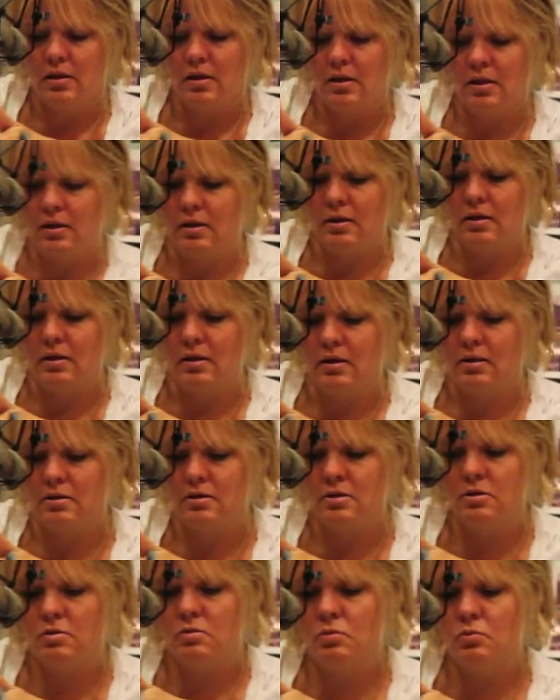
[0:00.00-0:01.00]

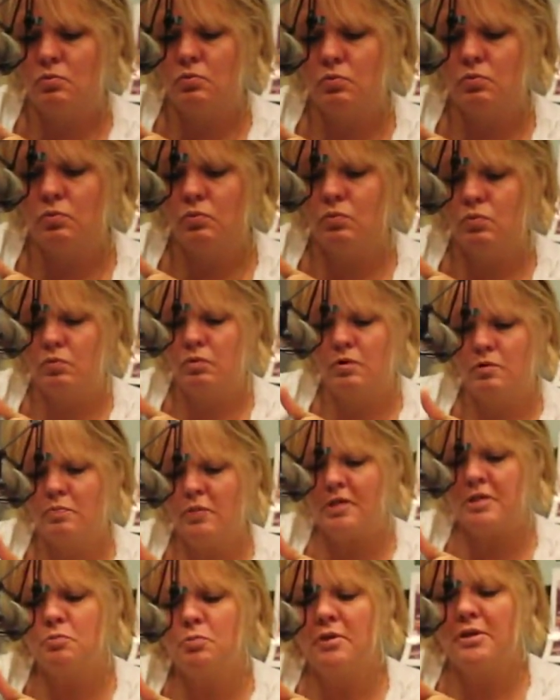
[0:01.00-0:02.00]
and the
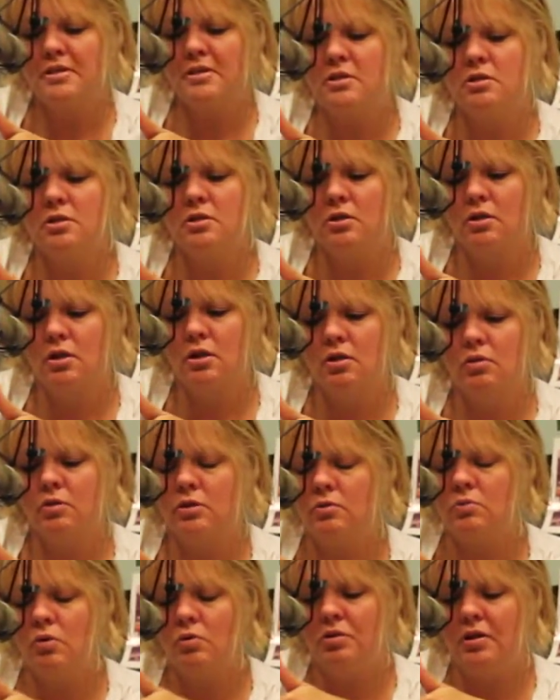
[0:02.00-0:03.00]
best places to go and
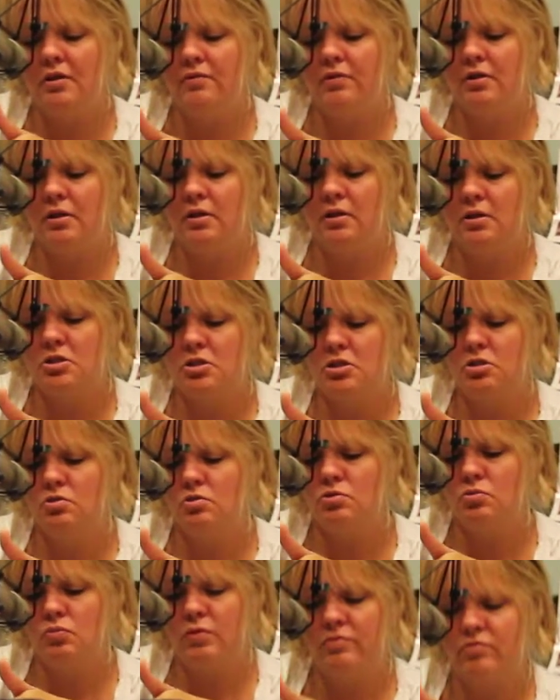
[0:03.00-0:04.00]
you won't have any
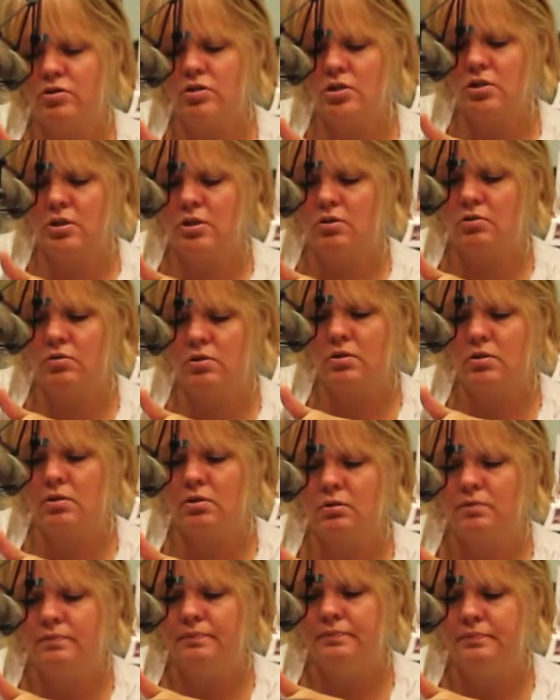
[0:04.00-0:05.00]
issues River City
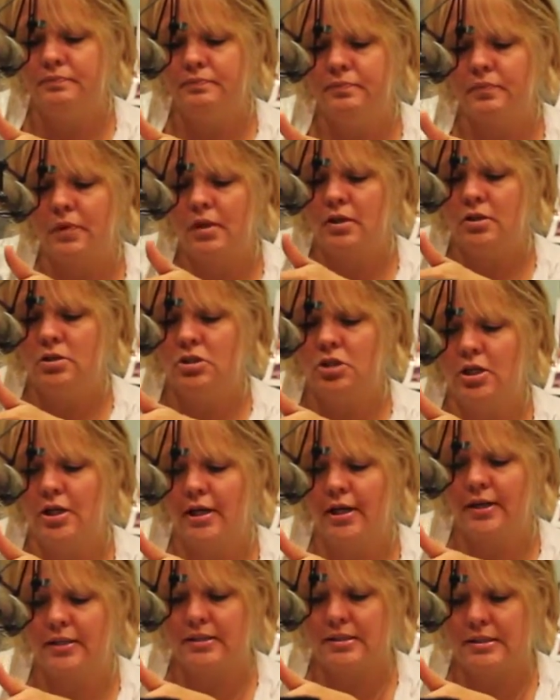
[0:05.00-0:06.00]
Grill,
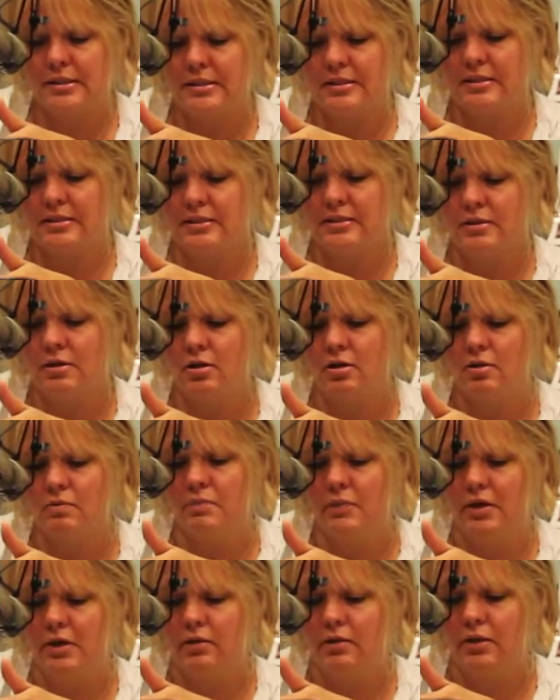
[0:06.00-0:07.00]
Jack's on
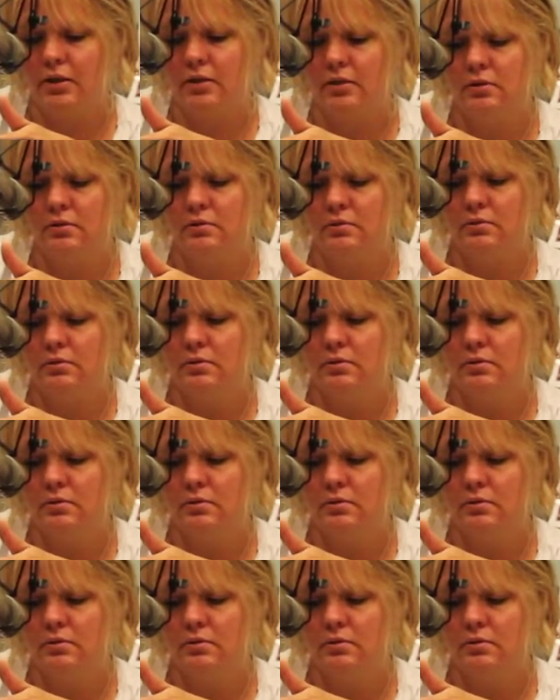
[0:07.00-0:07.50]
Marion.